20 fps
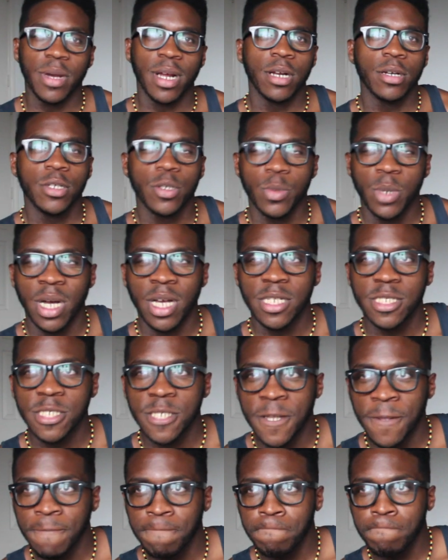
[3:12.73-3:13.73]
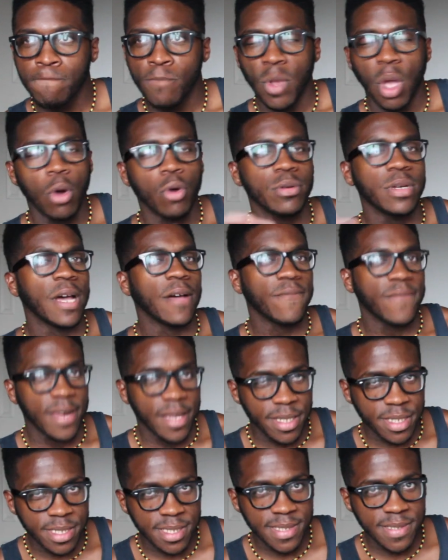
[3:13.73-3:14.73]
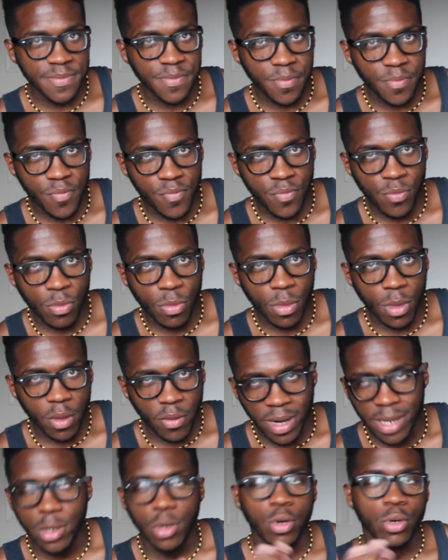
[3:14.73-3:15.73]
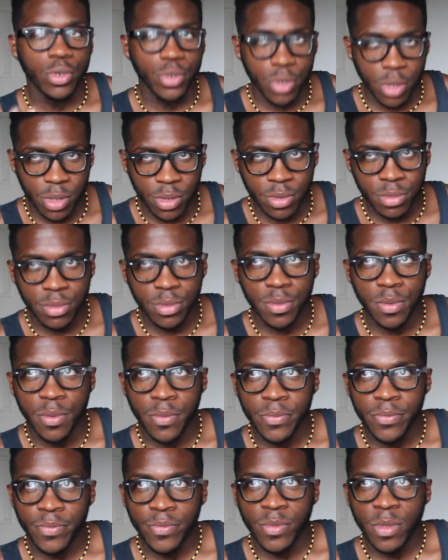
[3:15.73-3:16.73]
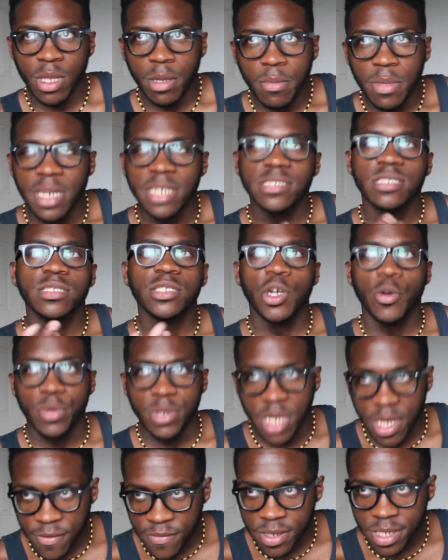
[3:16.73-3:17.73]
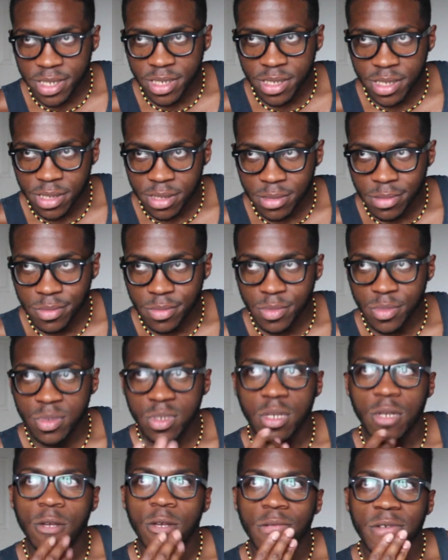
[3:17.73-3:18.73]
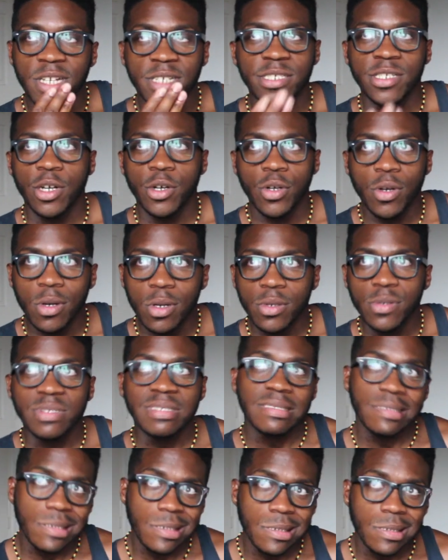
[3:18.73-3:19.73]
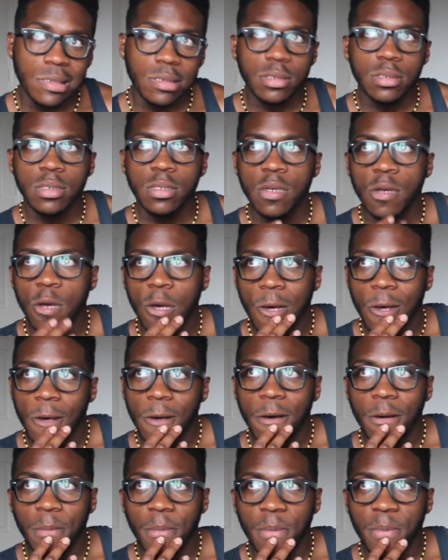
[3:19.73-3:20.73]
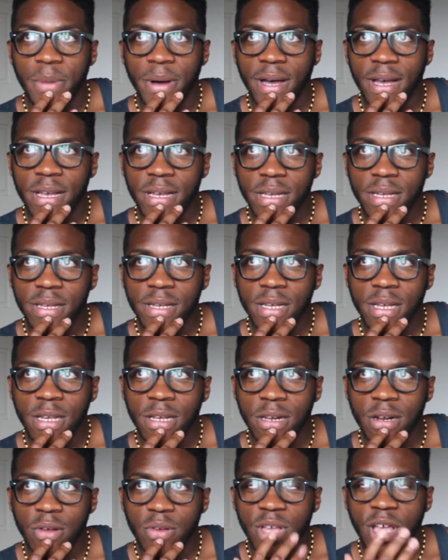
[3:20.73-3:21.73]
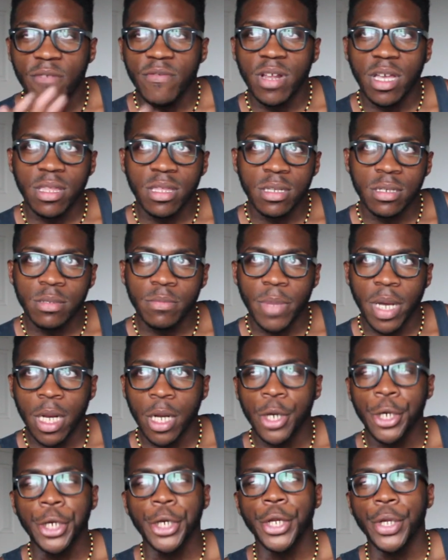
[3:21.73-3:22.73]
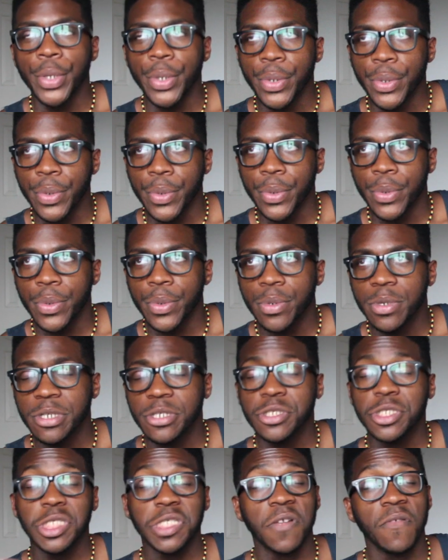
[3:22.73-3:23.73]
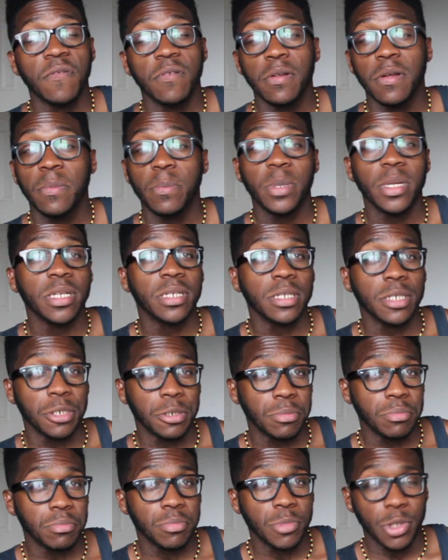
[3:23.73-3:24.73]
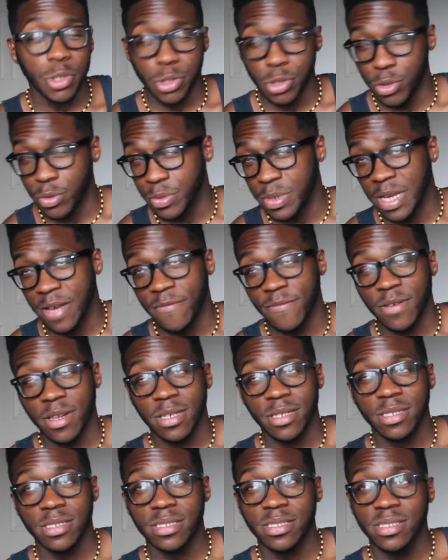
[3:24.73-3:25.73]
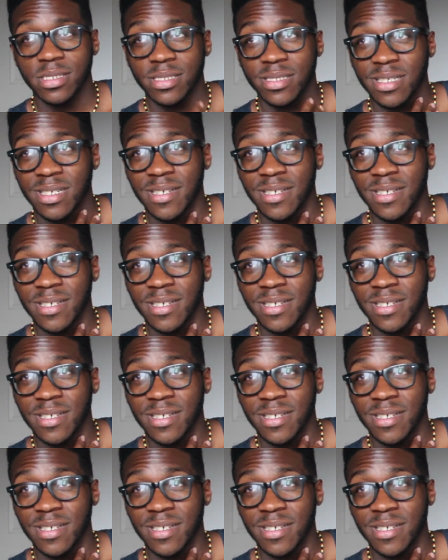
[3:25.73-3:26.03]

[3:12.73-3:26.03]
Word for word: better to watch on Netflix, right, or Hulu, but let's just go with Netflix, because you know Hulu is, uh, but you know, you have nothing better to do, you just flipping through Netflix,